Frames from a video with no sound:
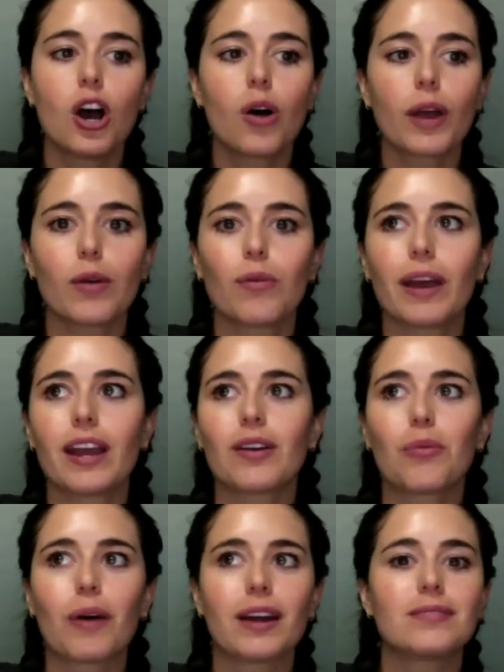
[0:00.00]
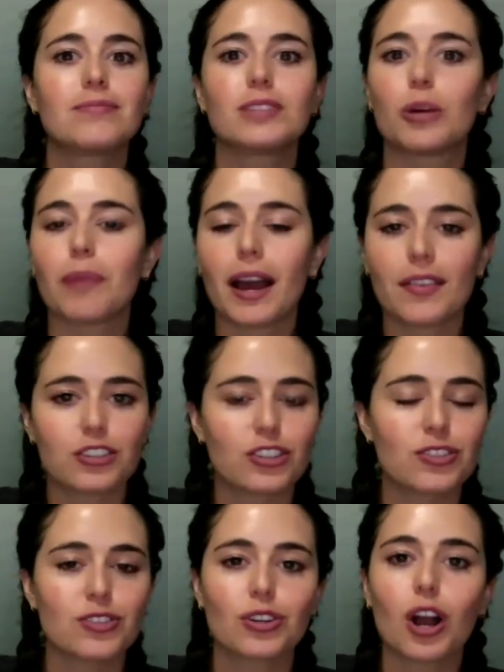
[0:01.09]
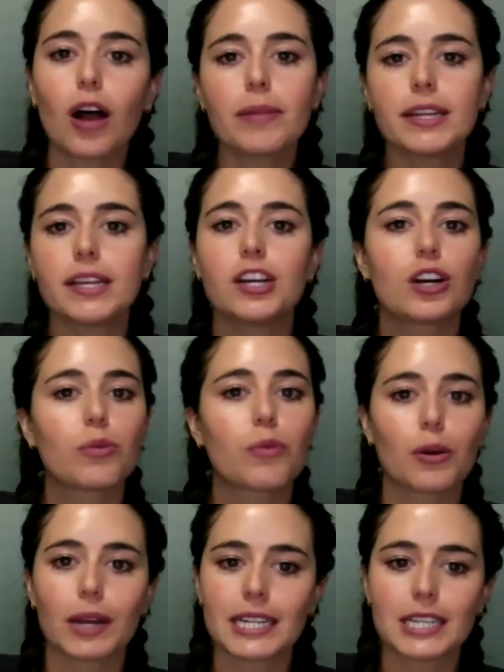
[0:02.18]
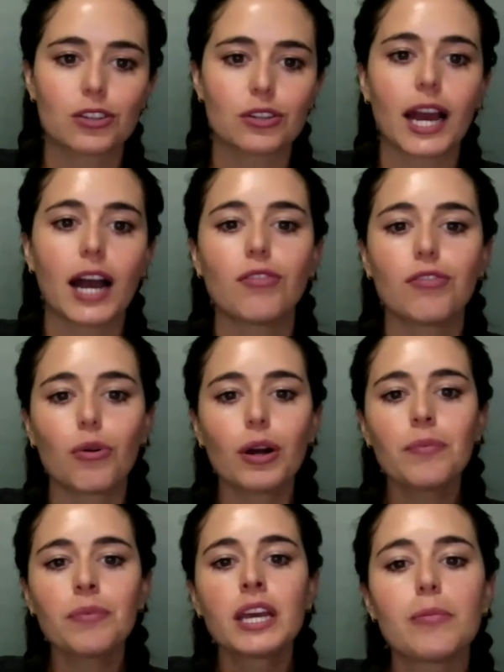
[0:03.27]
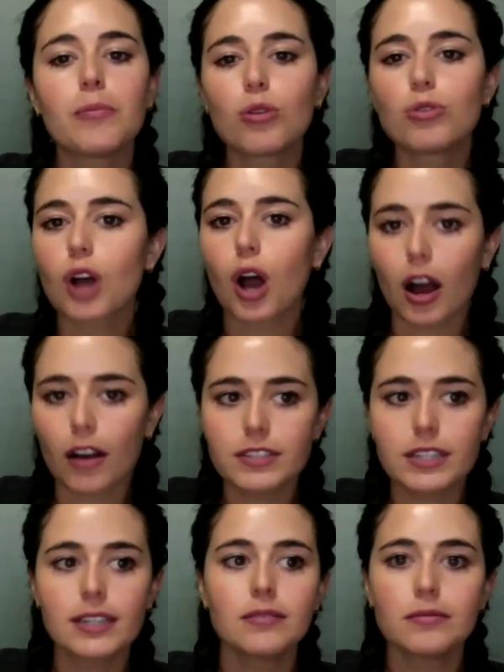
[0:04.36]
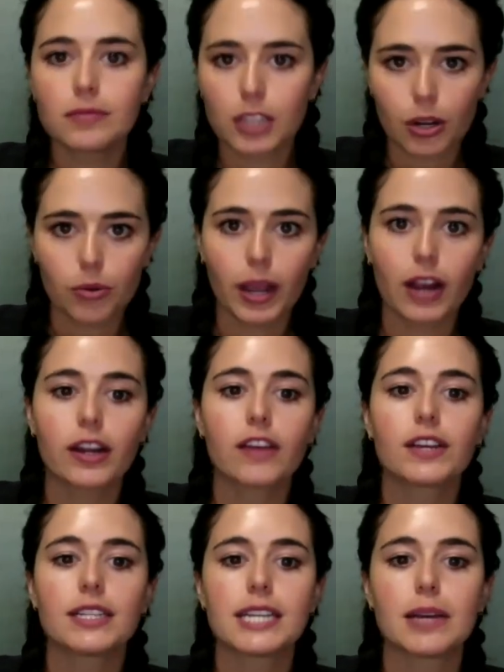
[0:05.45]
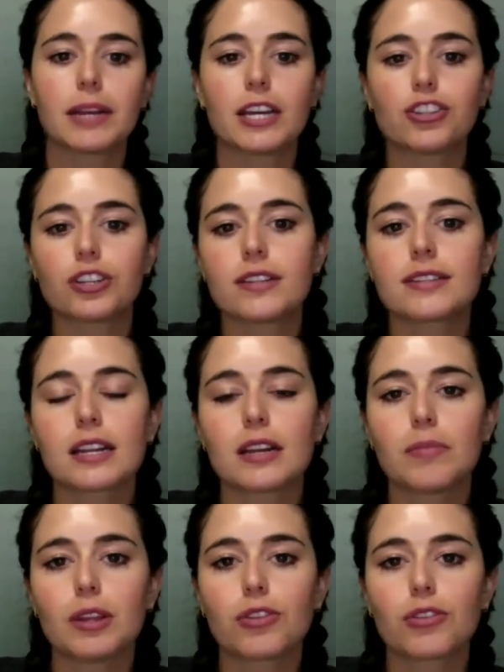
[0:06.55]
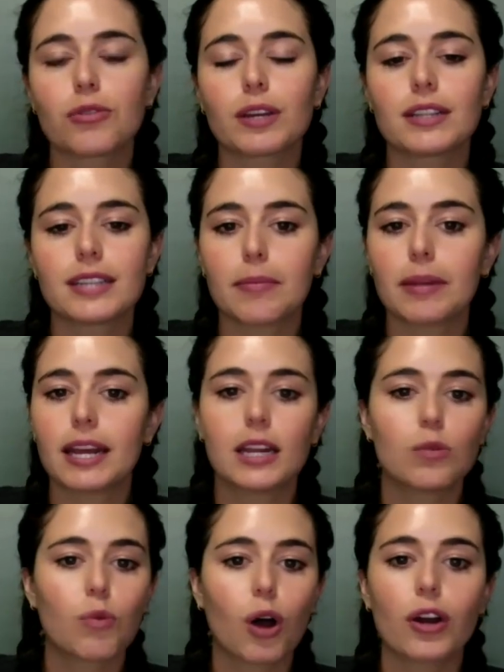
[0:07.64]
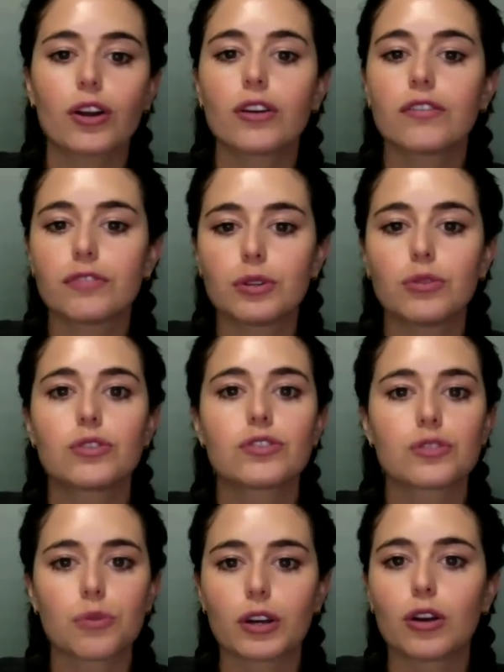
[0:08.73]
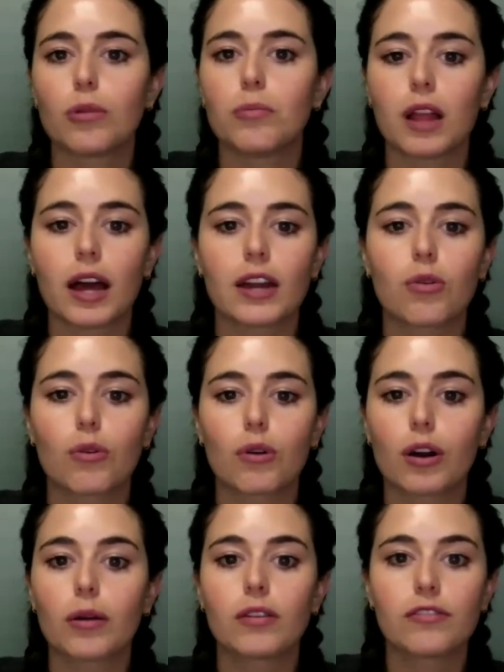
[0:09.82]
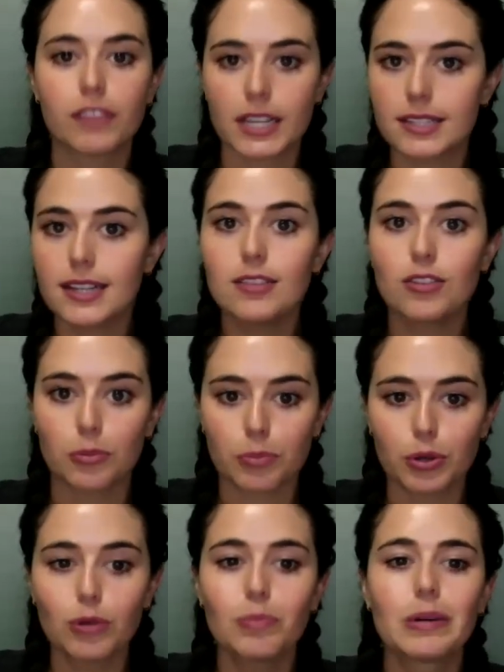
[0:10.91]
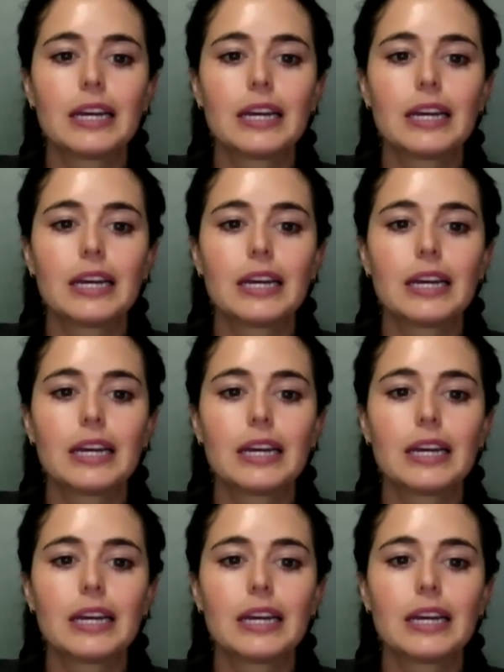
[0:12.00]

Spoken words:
okay, what pathogens are common here? What do I need to look out for? The most often, area of contamination is going to be through contaminated water, food, soil, blood, or feces or poop.